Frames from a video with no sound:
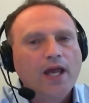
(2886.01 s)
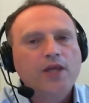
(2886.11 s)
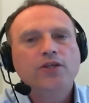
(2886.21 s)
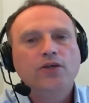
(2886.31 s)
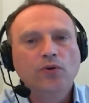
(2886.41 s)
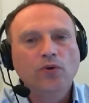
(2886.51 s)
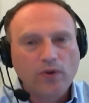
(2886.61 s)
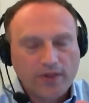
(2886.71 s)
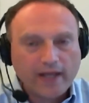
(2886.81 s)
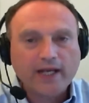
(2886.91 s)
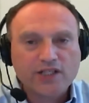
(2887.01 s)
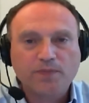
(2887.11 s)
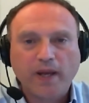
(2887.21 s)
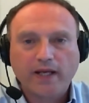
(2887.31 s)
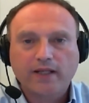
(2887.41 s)
You then
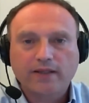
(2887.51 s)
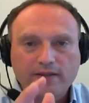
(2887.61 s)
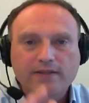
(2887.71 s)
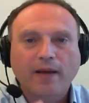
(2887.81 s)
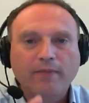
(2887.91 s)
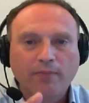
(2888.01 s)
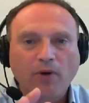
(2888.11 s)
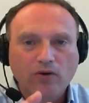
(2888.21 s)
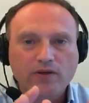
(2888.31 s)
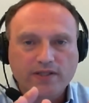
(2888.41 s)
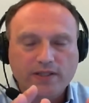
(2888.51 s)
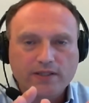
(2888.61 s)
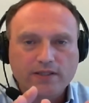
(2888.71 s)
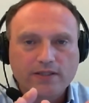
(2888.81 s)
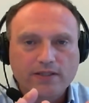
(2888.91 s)
expect some
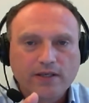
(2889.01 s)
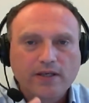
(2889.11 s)
democracies